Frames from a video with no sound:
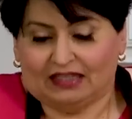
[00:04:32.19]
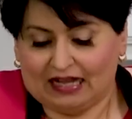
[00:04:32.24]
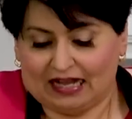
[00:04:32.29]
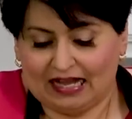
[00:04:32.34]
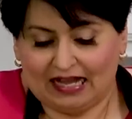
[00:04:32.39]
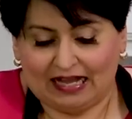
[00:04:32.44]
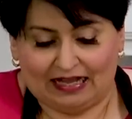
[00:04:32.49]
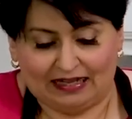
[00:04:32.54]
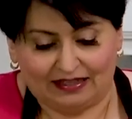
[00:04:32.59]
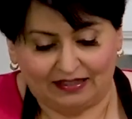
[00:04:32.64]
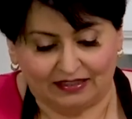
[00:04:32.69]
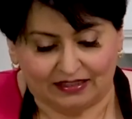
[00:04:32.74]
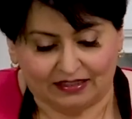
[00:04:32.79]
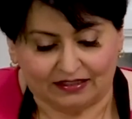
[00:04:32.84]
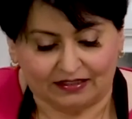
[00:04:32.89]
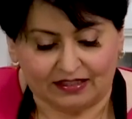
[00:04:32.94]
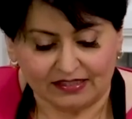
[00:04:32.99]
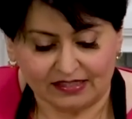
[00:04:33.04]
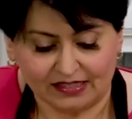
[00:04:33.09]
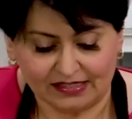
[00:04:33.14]
Ah,
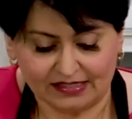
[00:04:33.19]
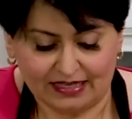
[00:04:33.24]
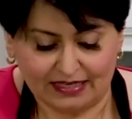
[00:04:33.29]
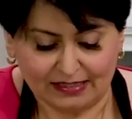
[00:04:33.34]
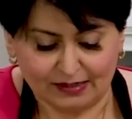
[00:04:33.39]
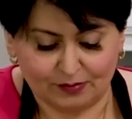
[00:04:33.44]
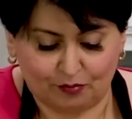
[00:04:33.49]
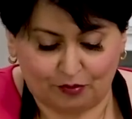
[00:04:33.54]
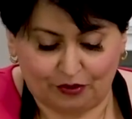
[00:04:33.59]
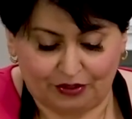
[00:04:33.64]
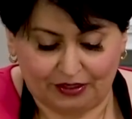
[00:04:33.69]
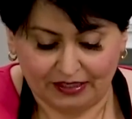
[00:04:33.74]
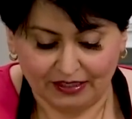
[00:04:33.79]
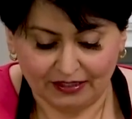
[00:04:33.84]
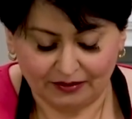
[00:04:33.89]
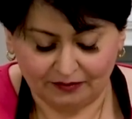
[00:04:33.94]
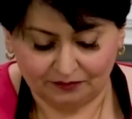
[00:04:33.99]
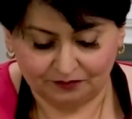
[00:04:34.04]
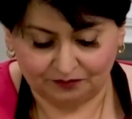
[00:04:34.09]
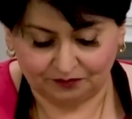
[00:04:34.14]
this is less
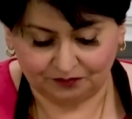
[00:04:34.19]
pretty.